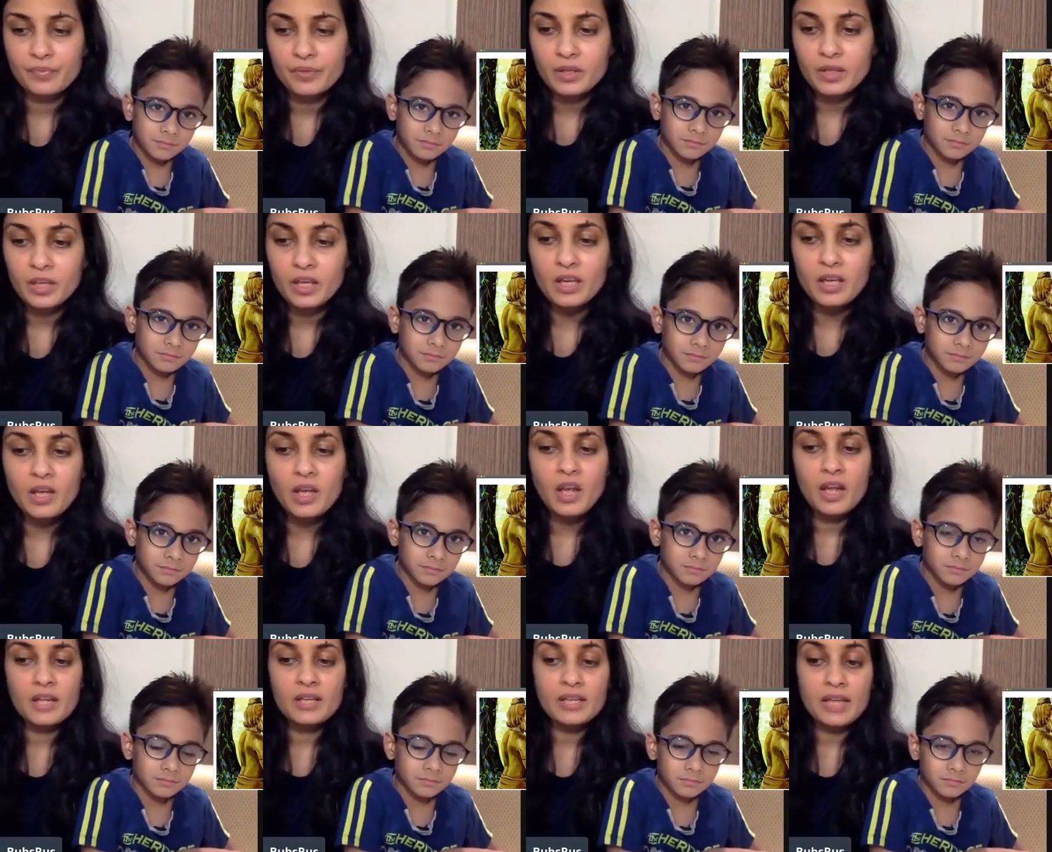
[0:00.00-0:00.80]
Speaker 1: Hmm. Okay,
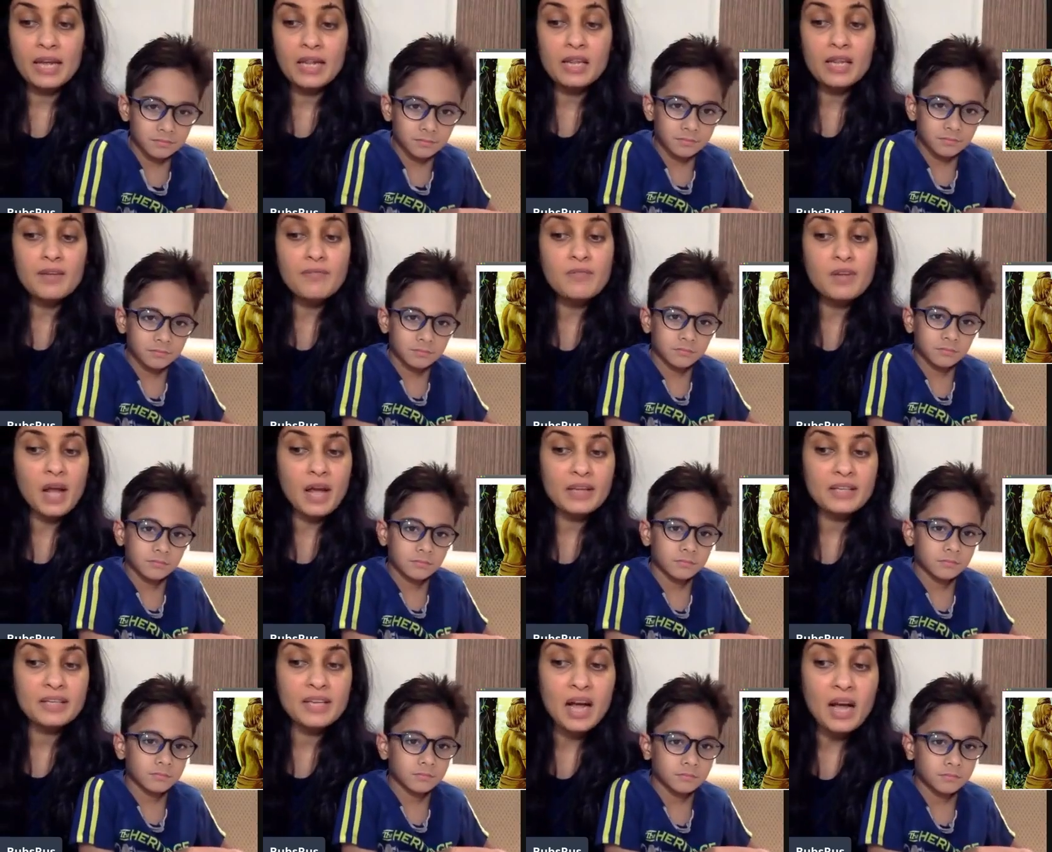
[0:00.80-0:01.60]
there lived
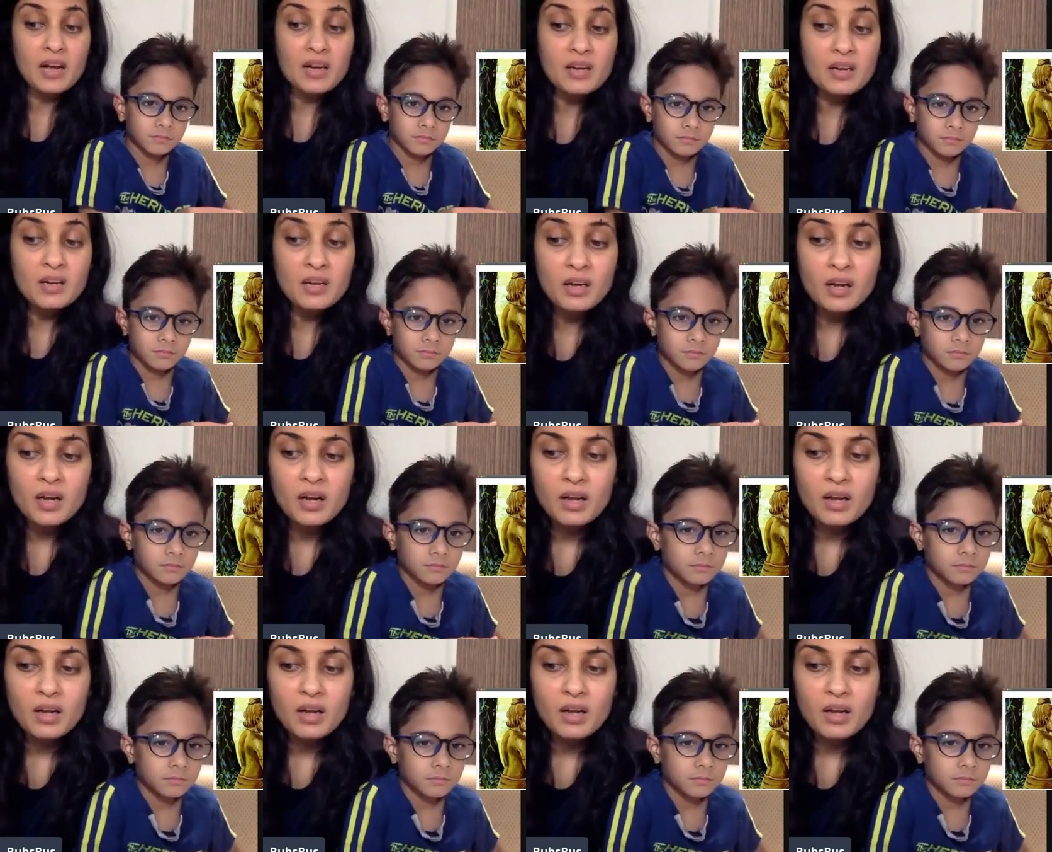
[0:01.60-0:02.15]
a young